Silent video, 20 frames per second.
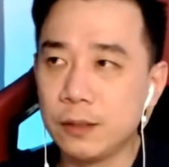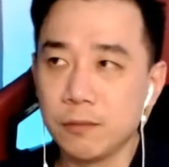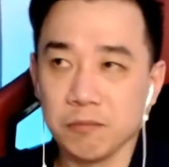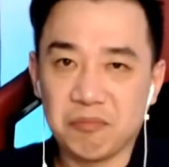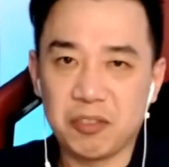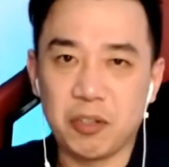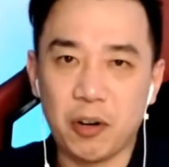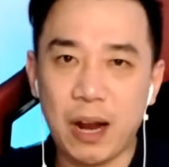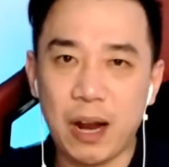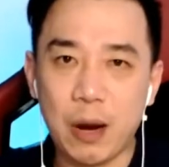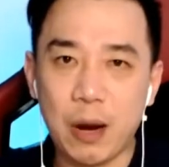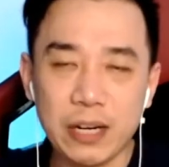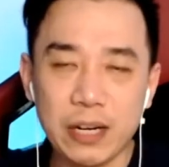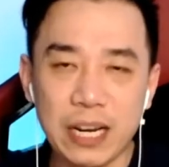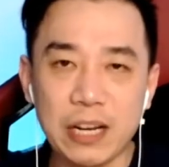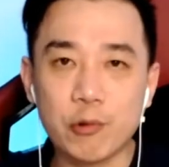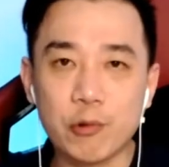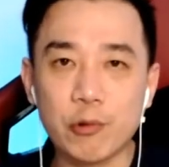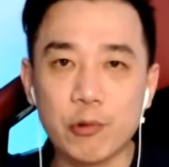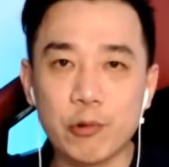I want
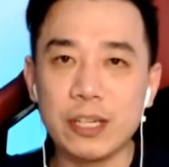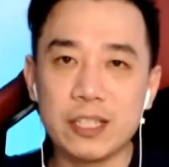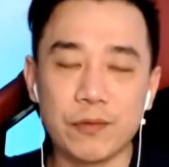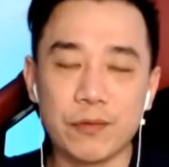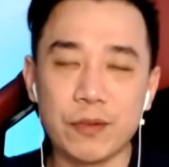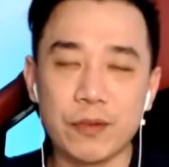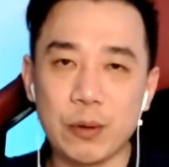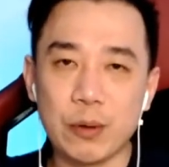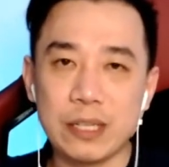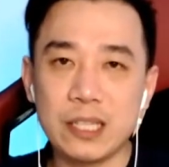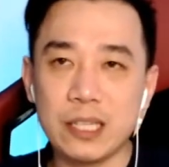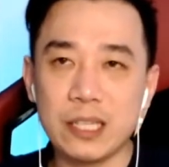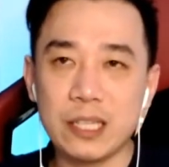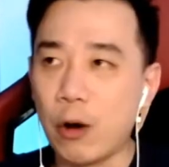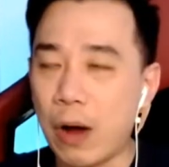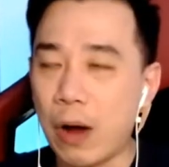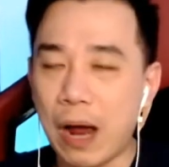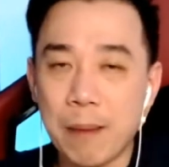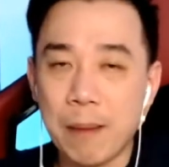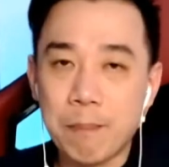to increase the frequency,
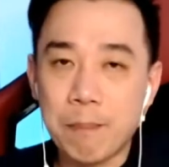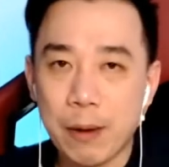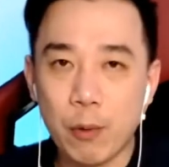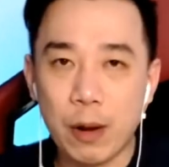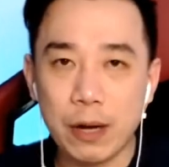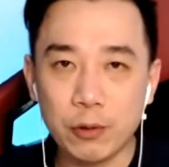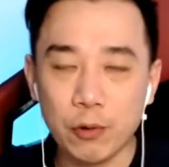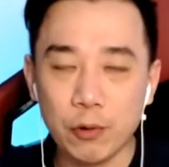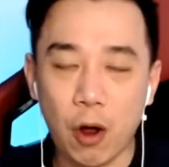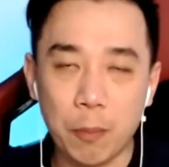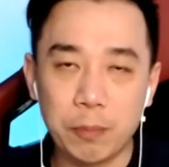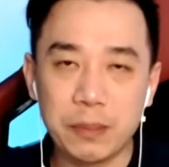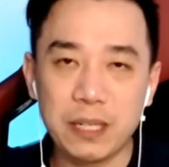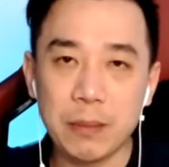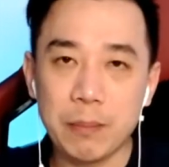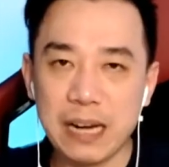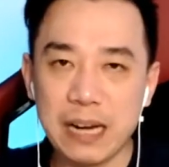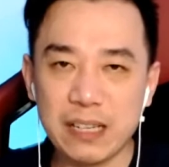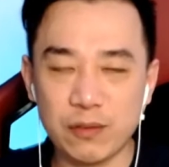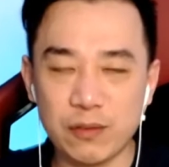or I might want to
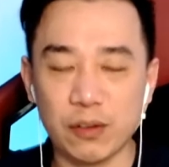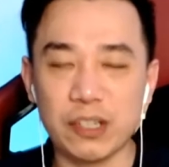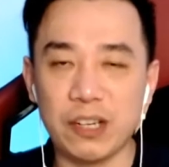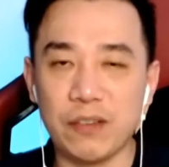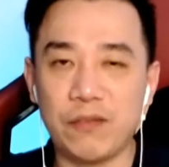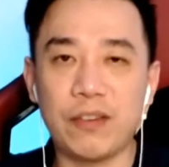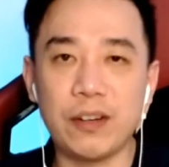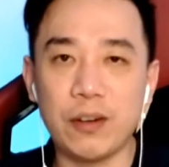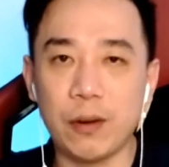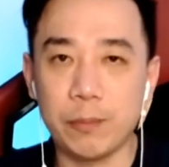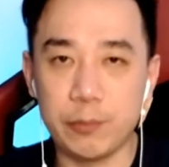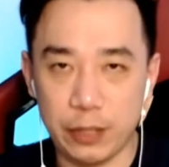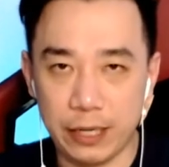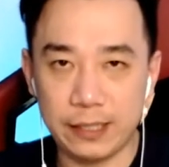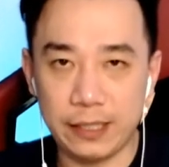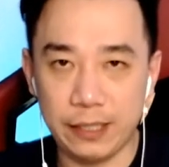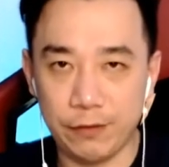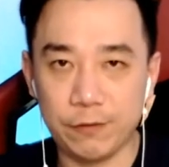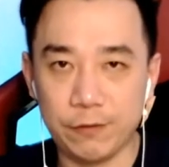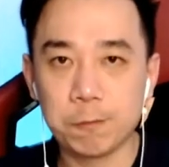optimize for different
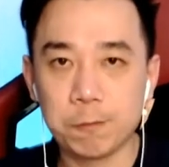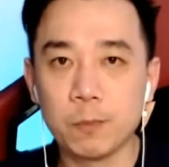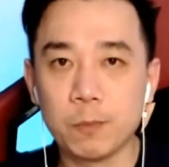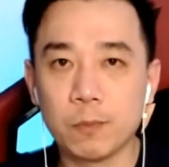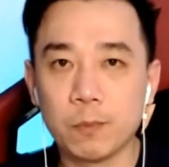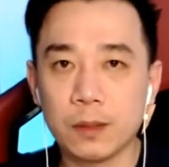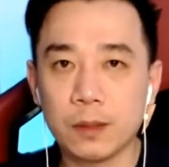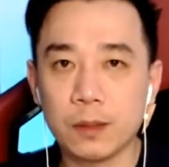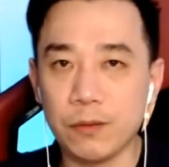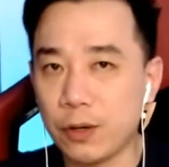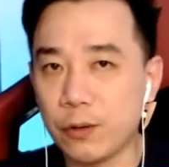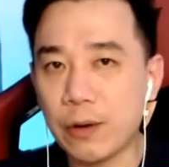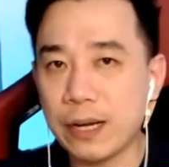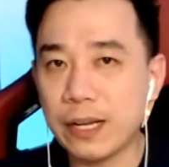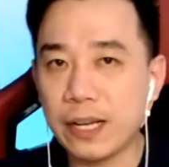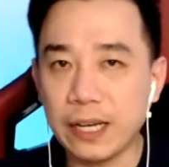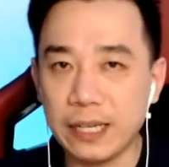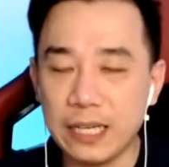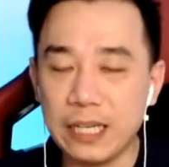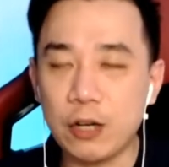objective. If you're
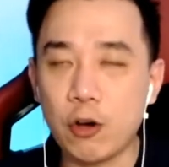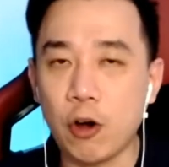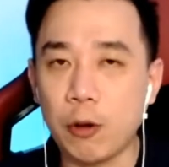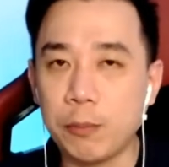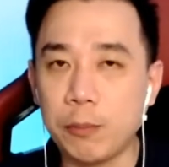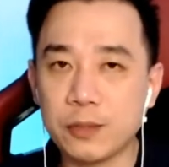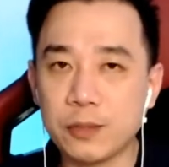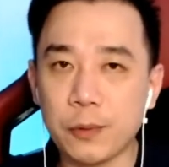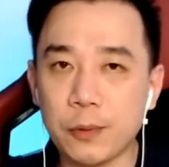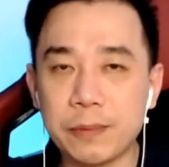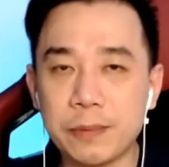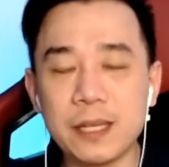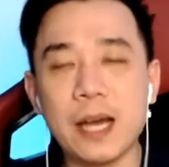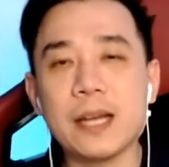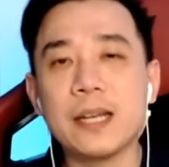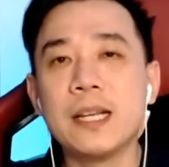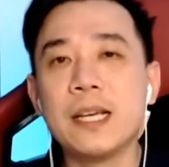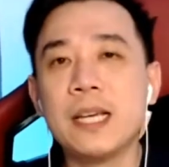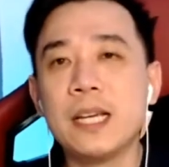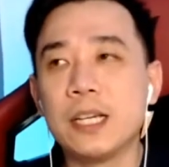running an e-commerce
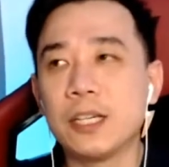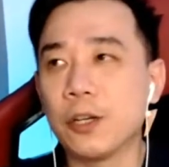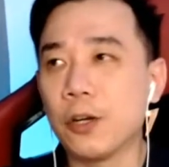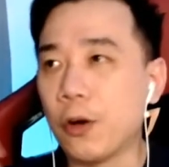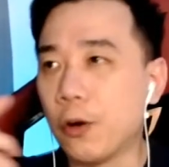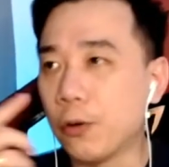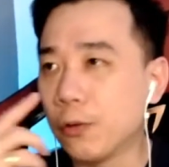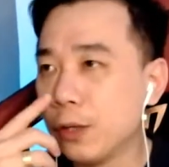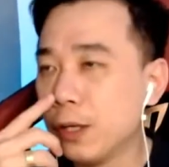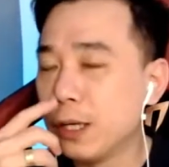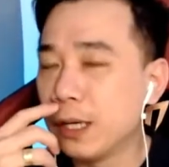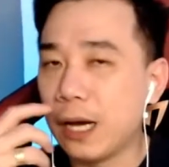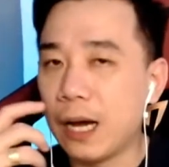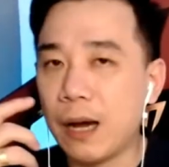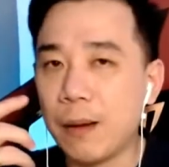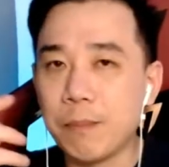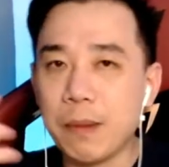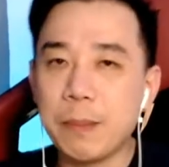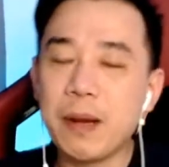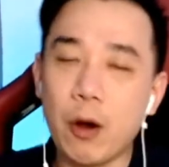website,
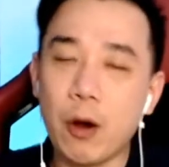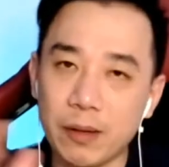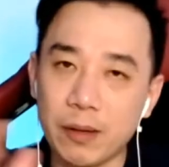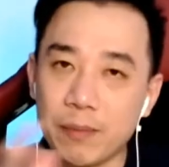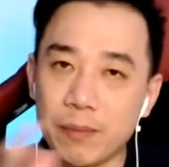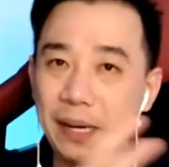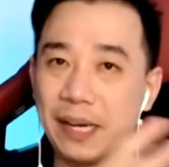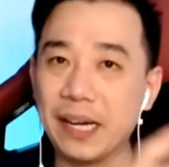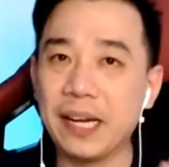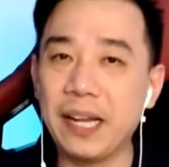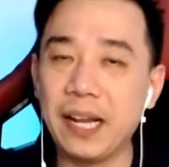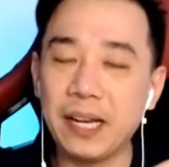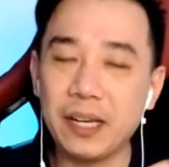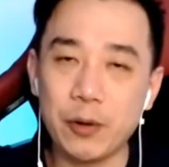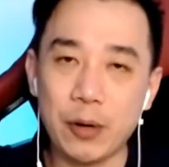maybe on the beginning, you're